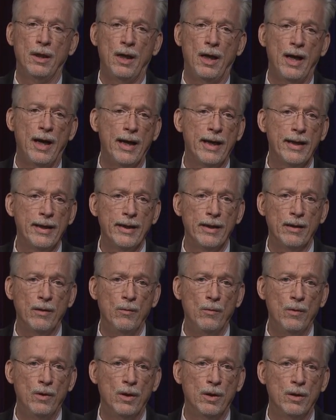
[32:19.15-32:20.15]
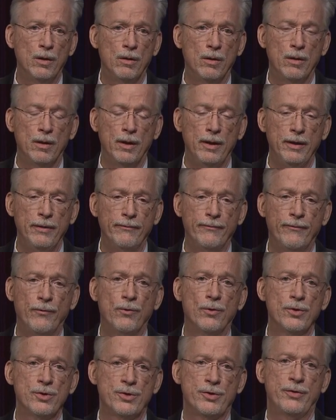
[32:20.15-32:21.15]
I will
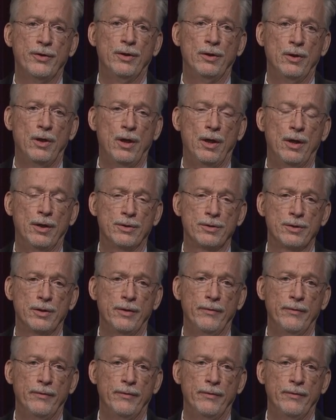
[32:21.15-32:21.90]
enforce the laws